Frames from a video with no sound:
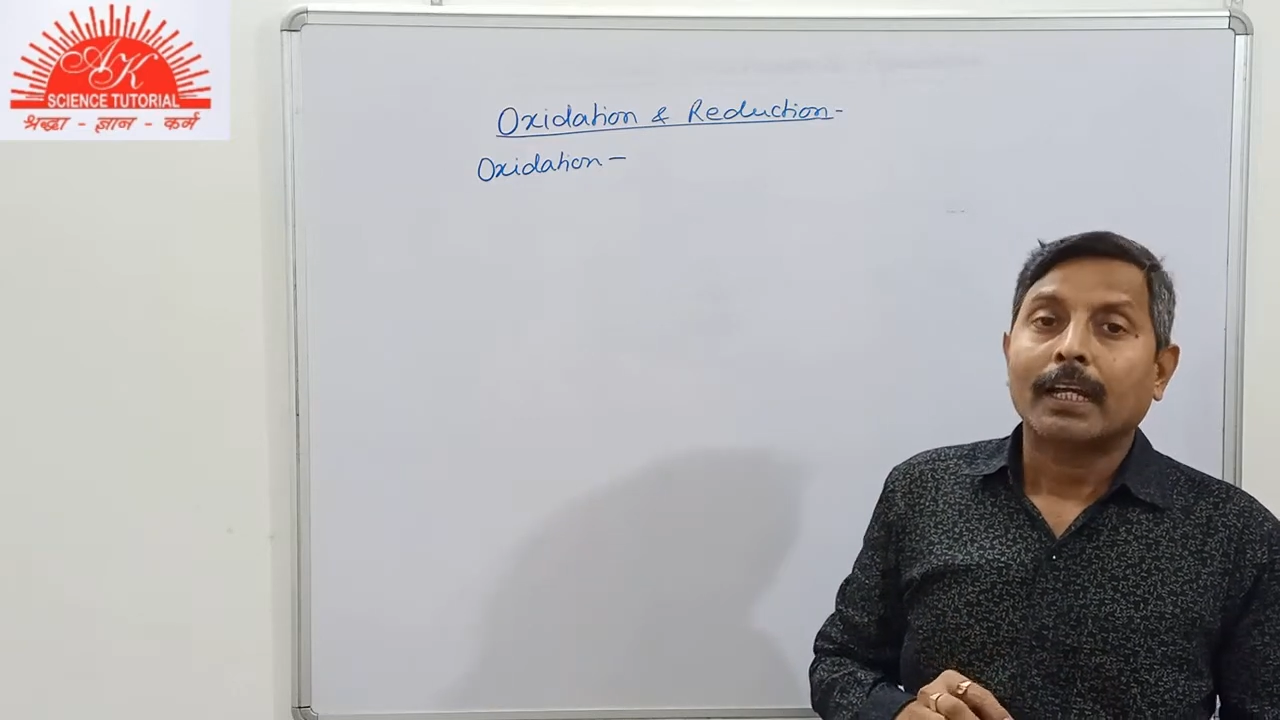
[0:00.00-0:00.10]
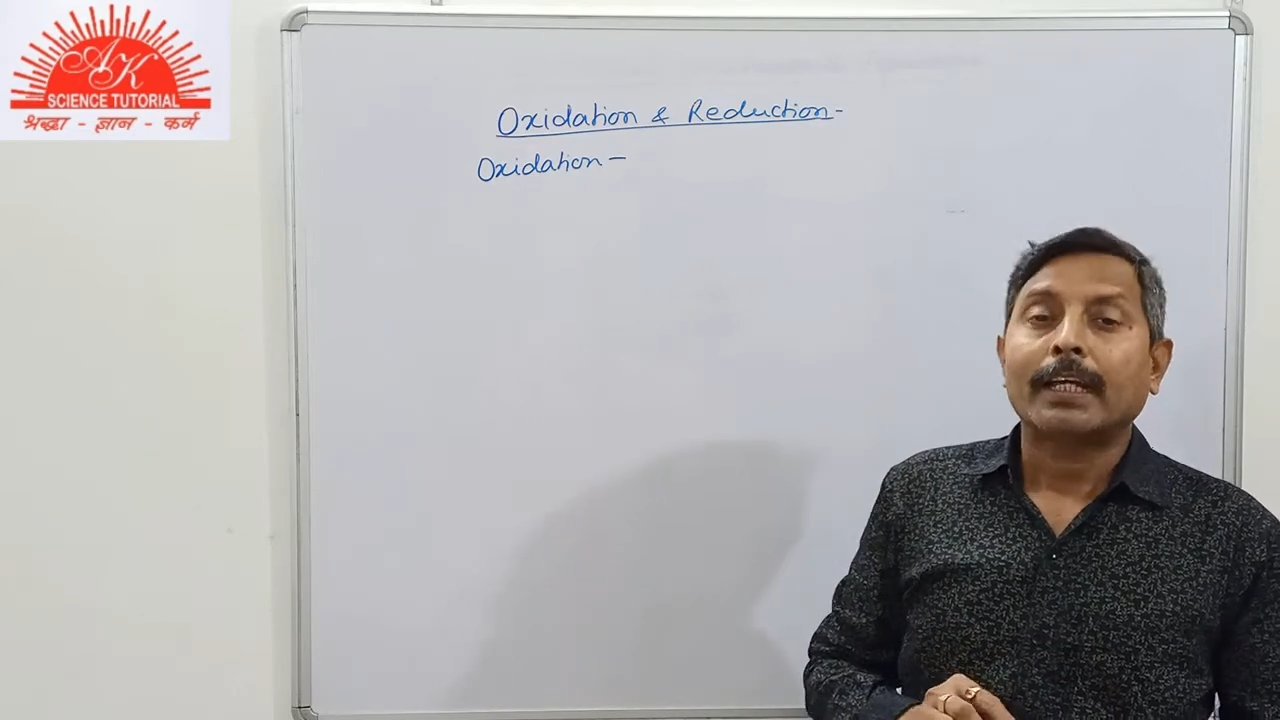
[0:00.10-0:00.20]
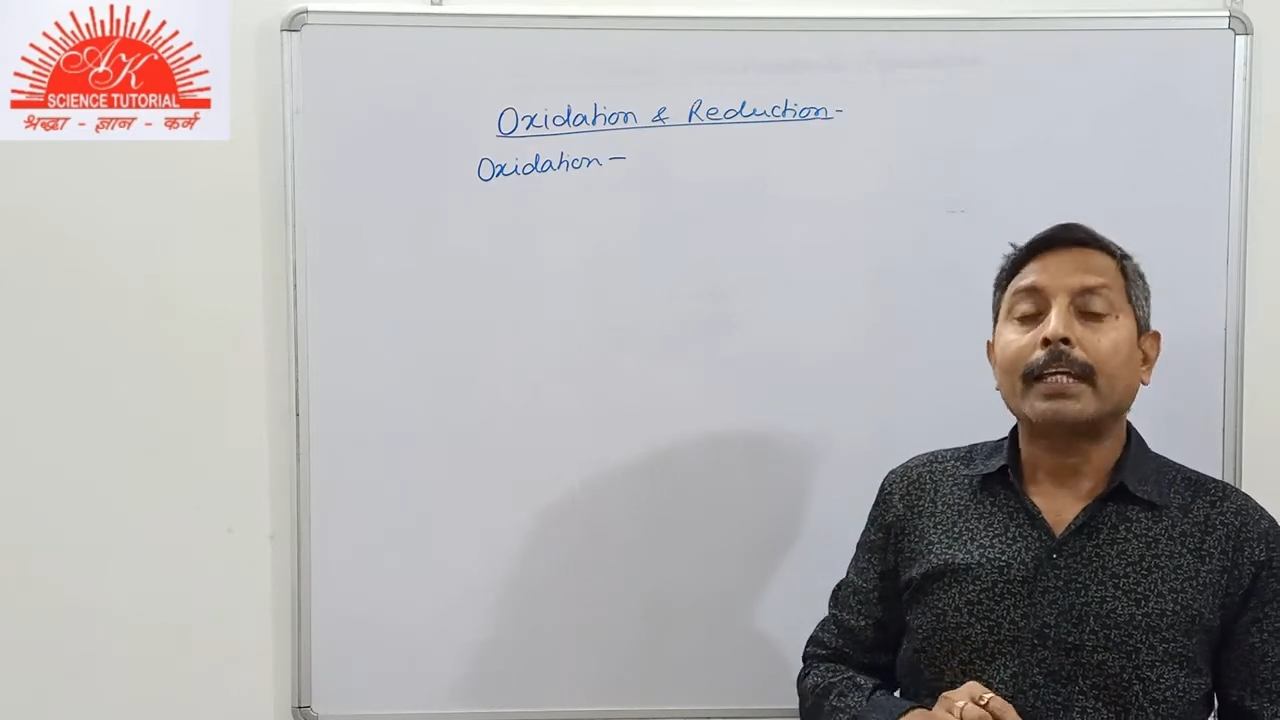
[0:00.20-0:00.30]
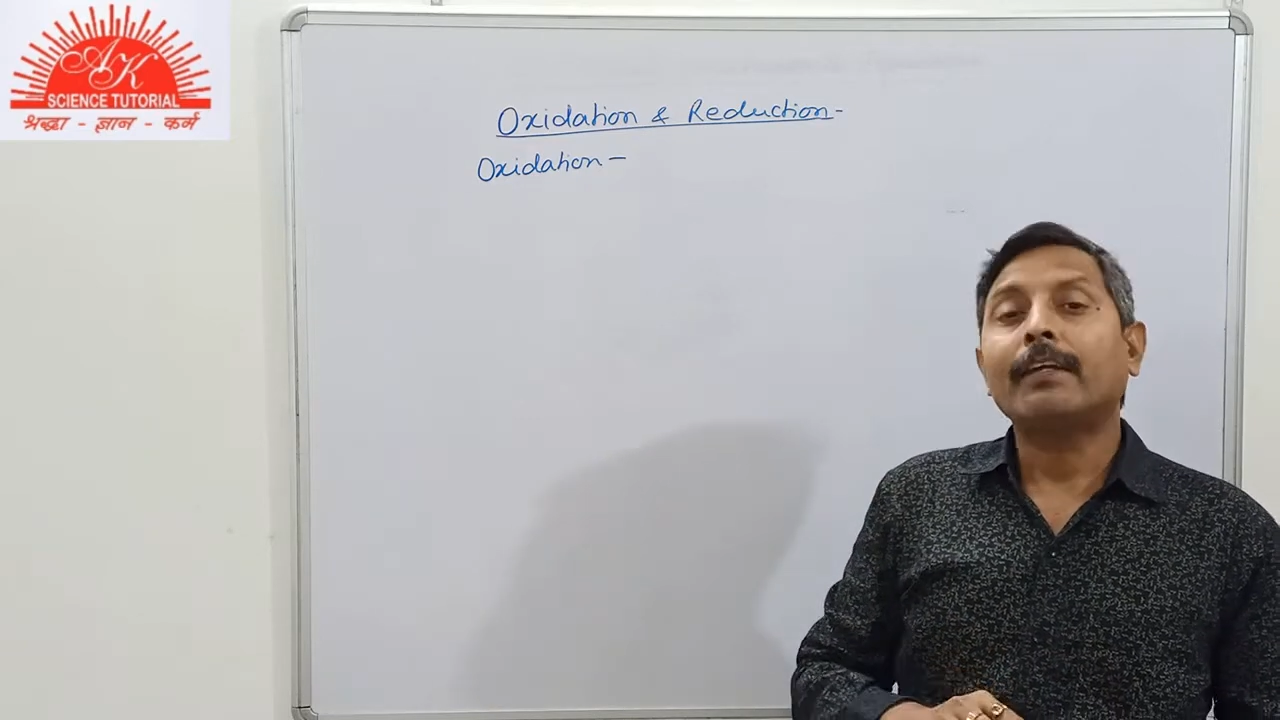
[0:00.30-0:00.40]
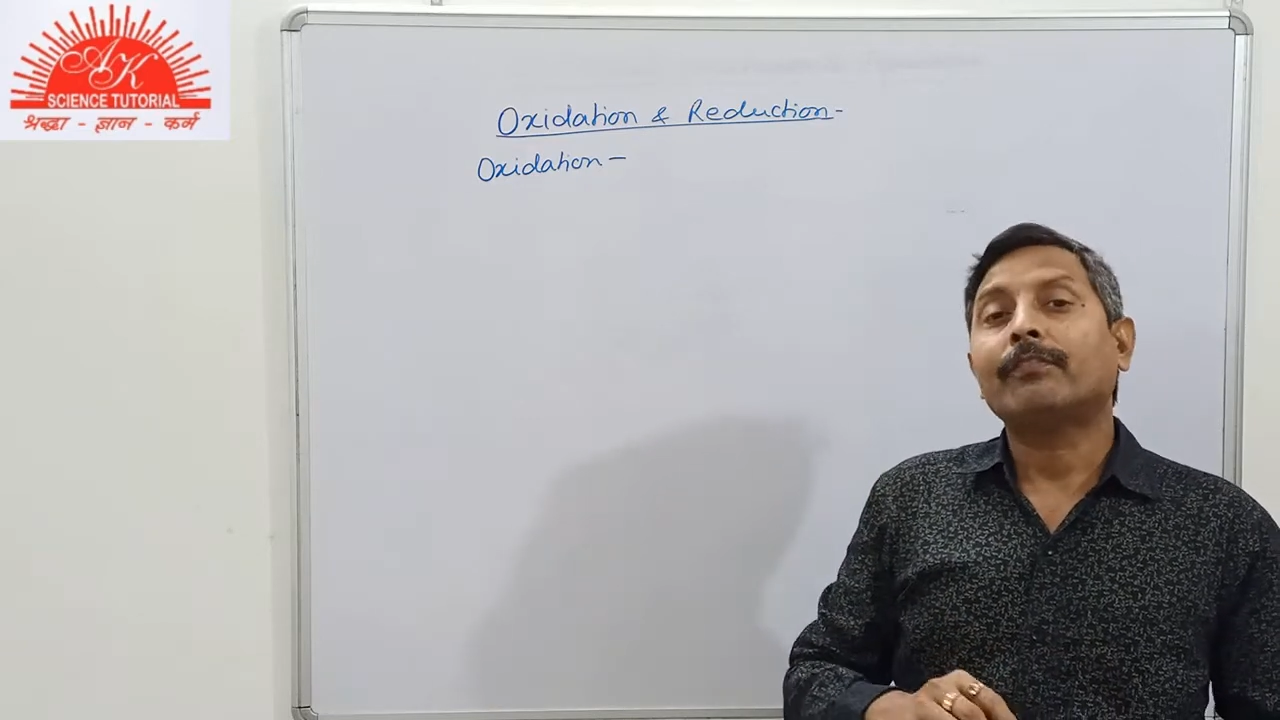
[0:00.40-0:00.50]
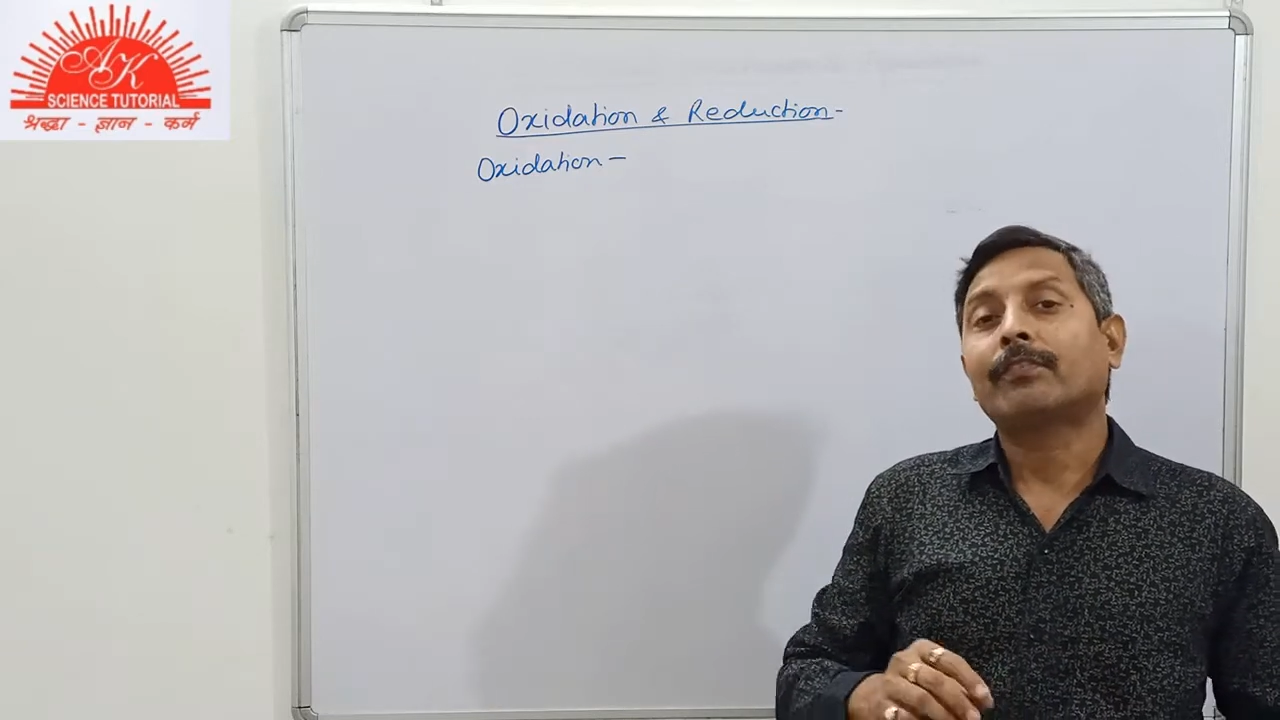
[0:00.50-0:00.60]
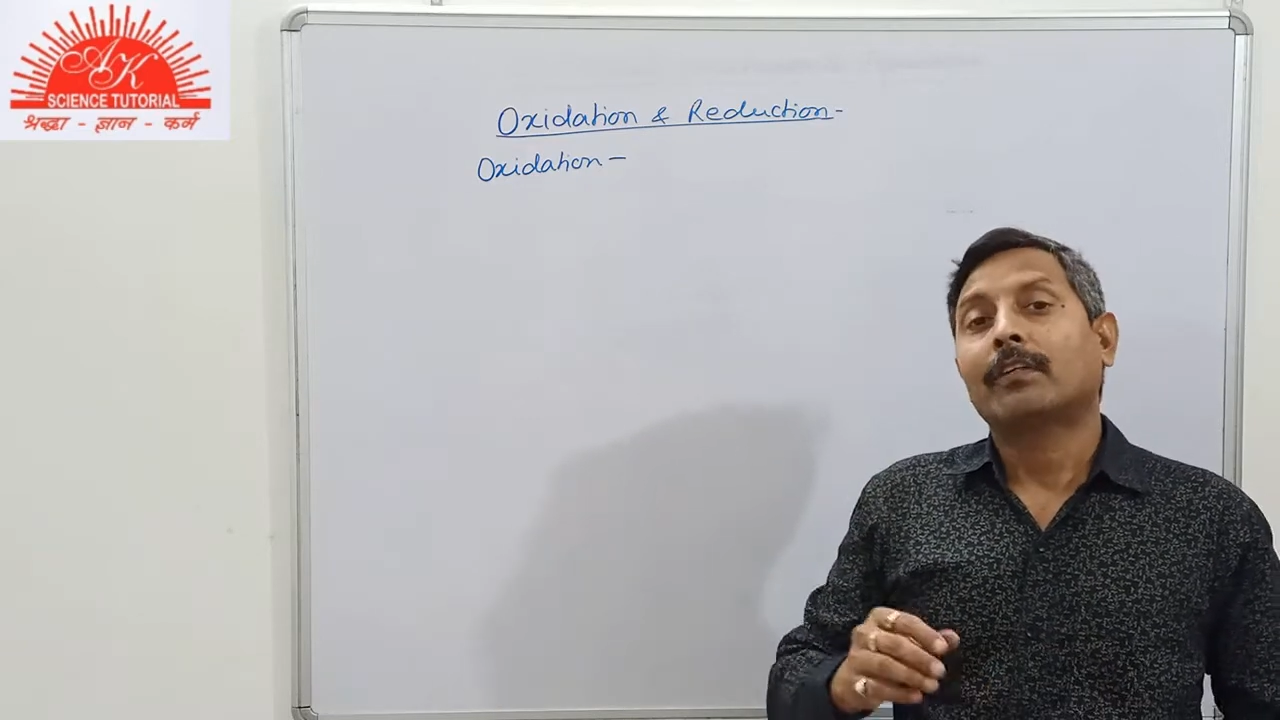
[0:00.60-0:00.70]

if